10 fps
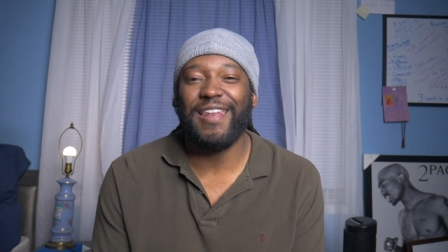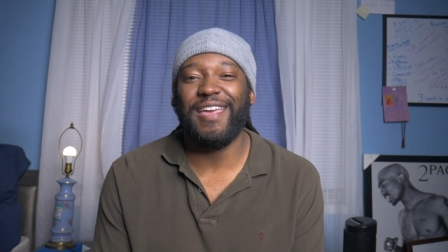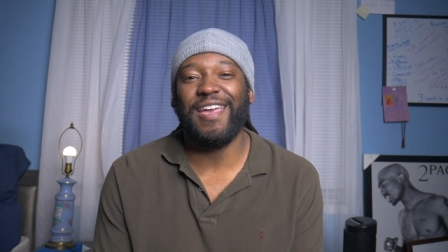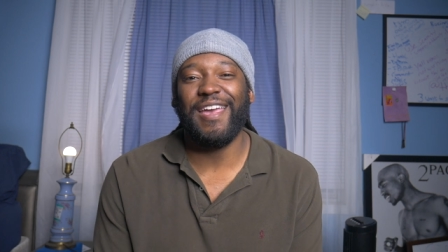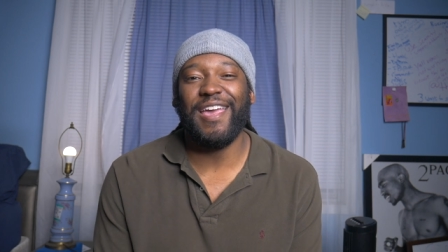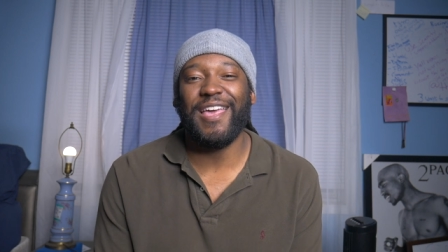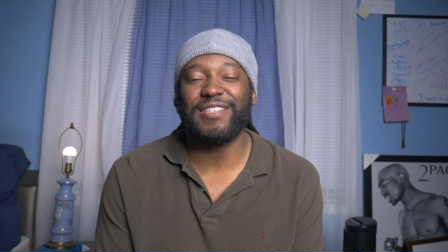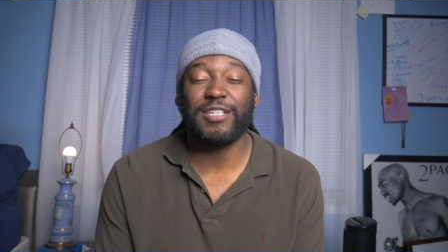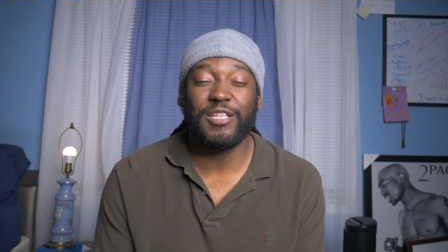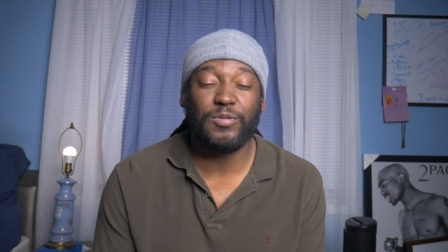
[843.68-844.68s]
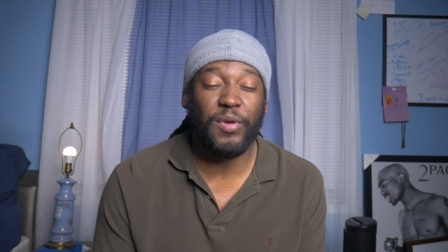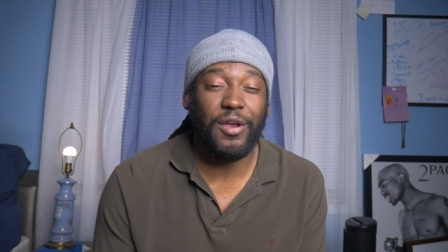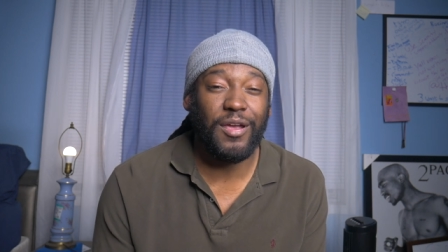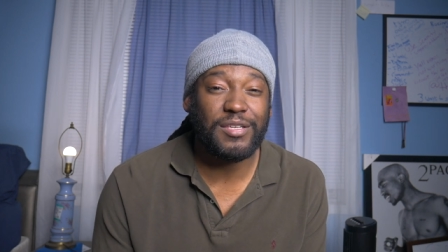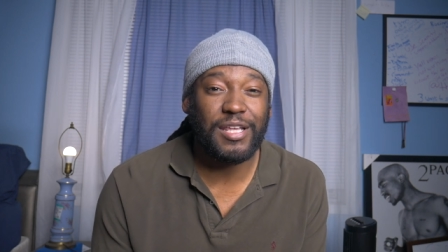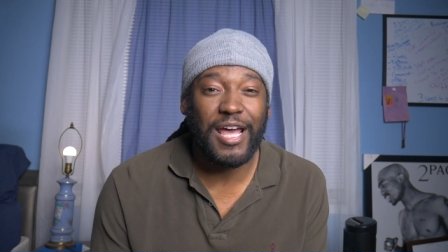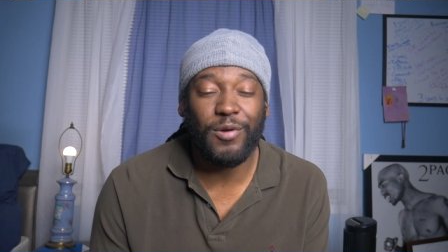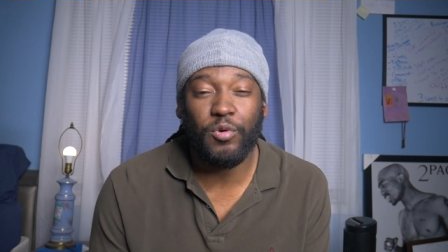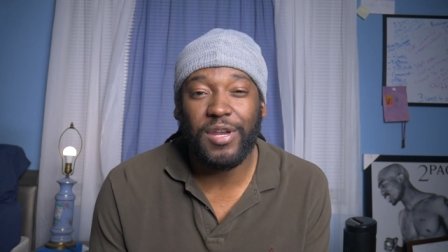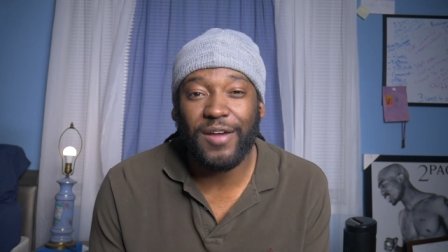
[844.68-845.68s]
And it's an experience that I
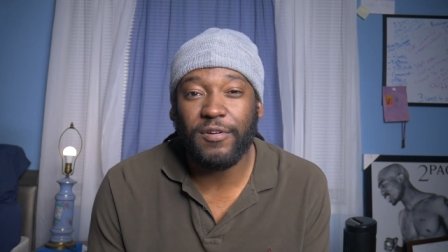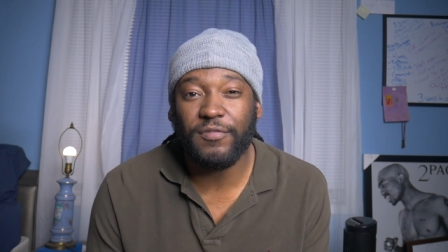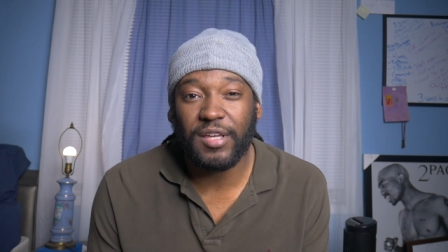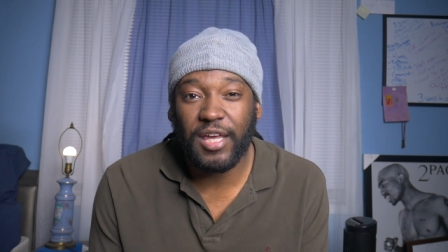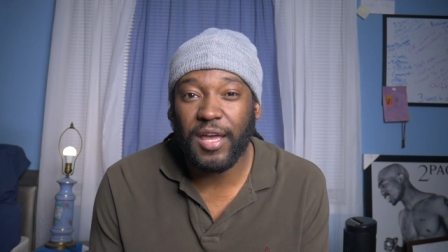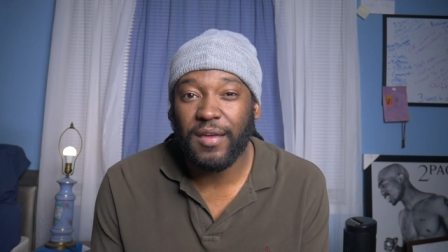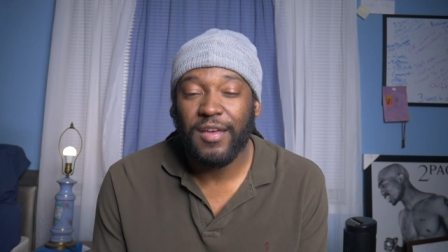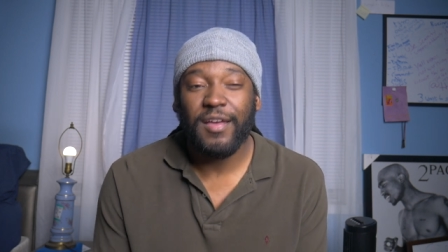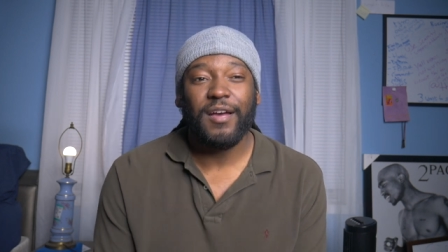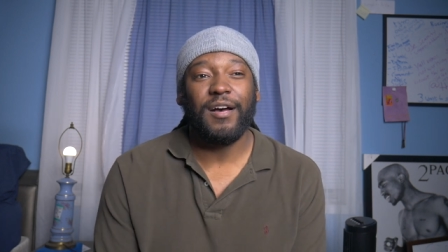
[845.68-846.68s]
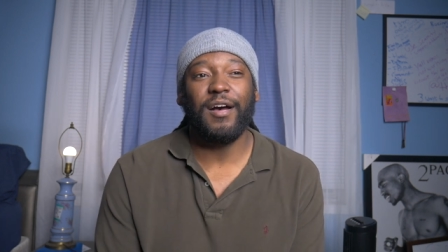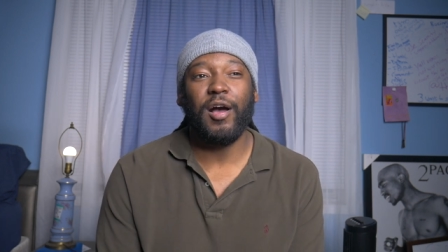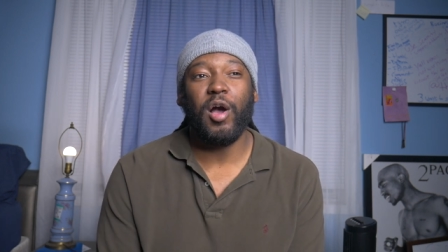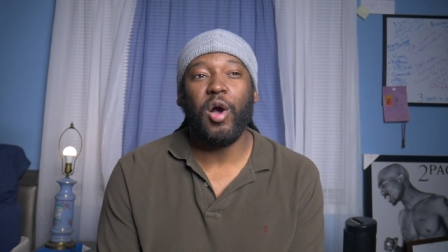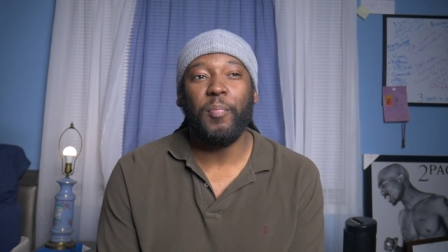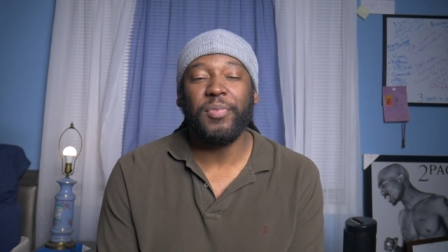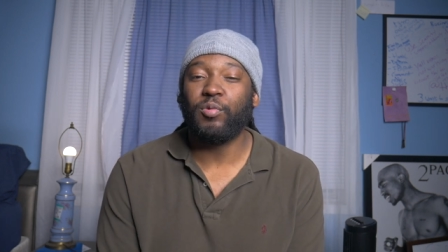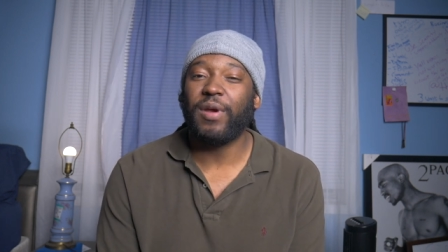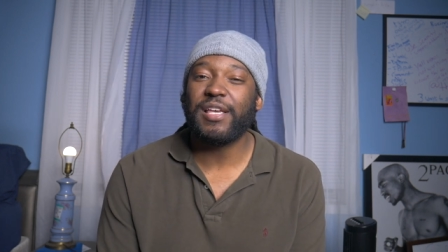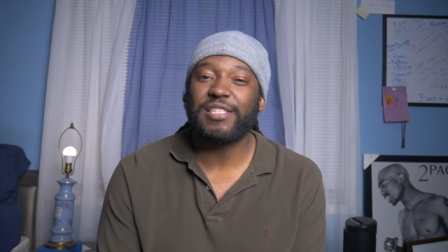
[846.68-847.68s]
will never forget. The
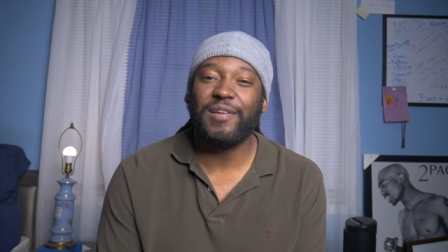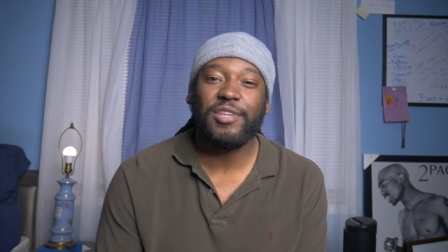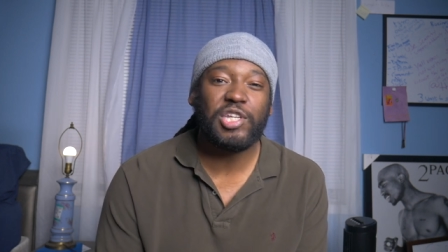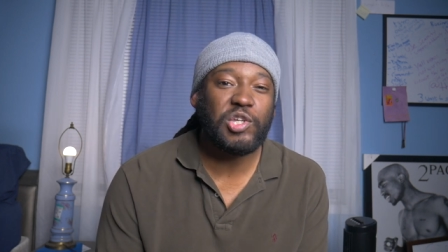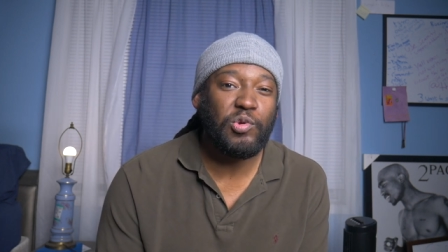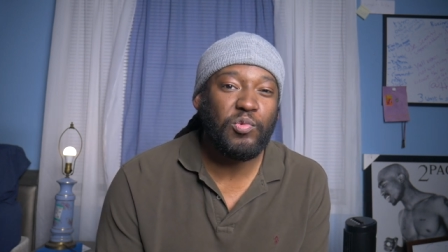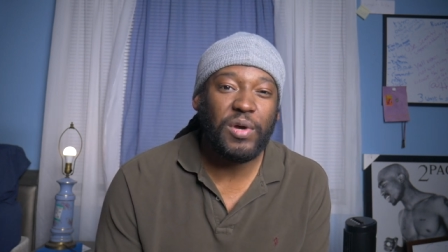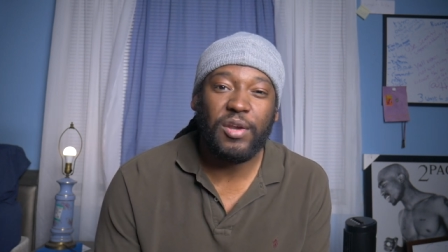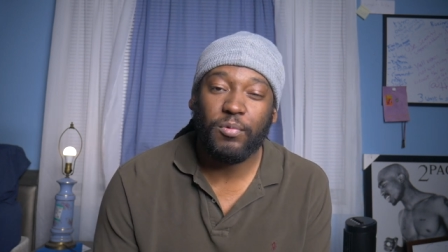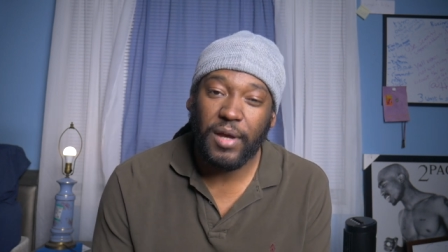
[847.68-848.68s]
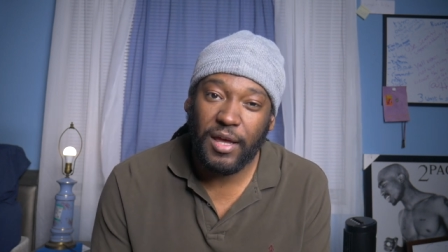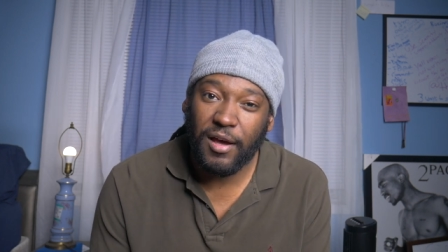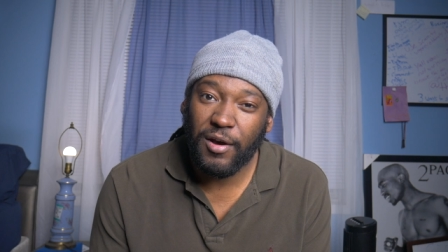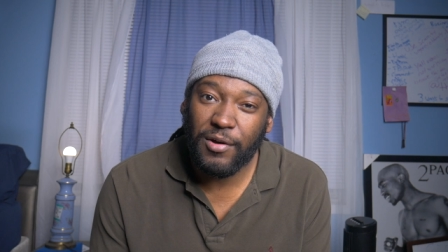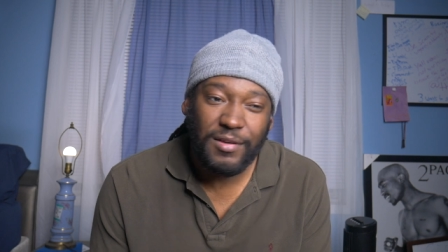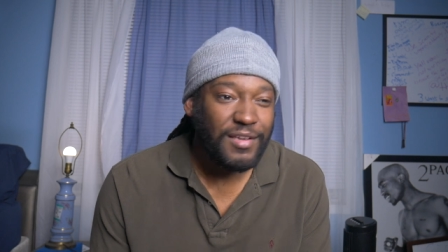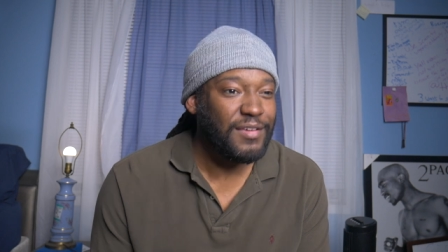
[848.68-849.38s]
rest of the shoot went well.